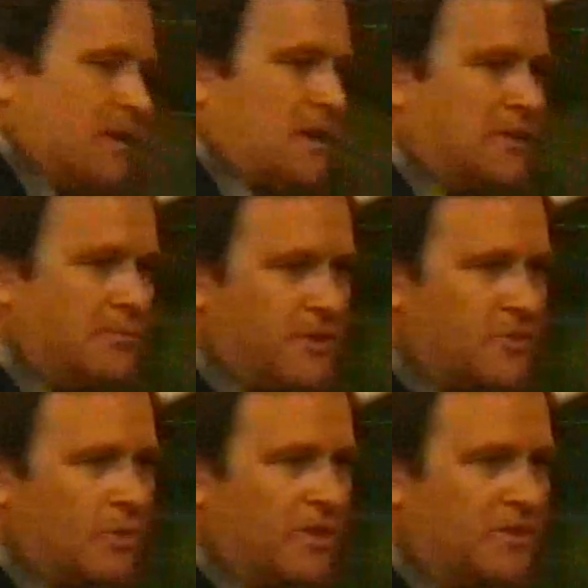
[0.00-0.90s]
Not to mention
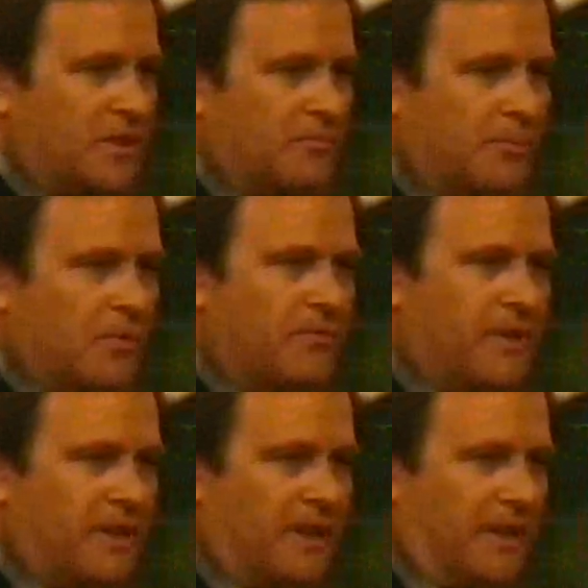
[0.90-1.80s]
what he's done to poor
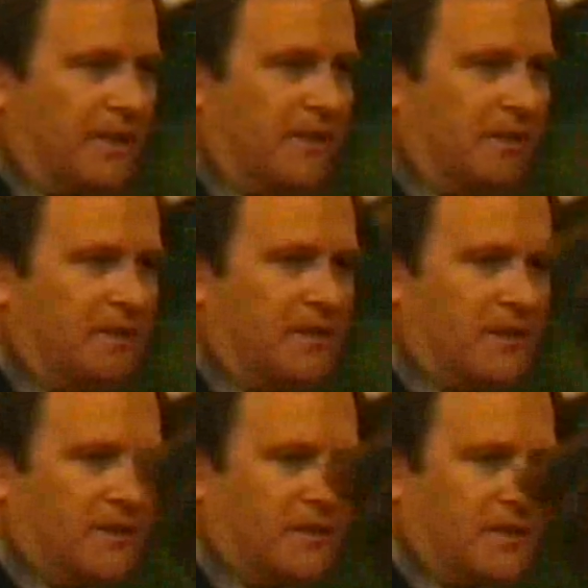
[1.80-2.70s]
Vicky.
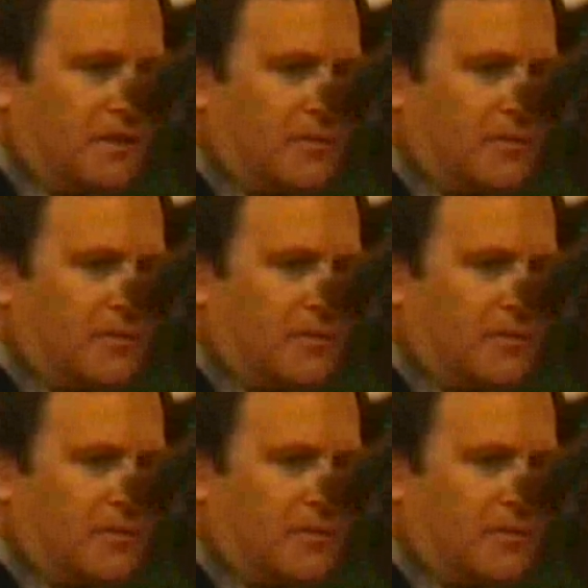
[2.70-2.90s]
You know,